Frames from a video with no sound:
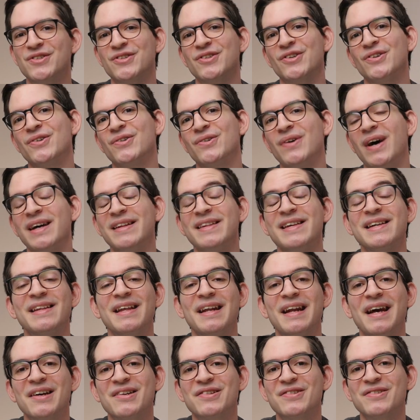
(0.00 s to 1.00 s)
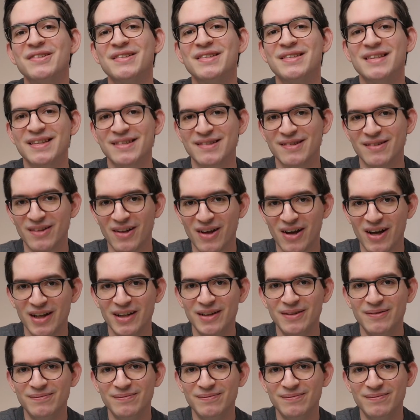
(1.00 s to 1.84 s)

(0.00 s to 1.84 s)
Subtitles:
so I think that actually says a lot.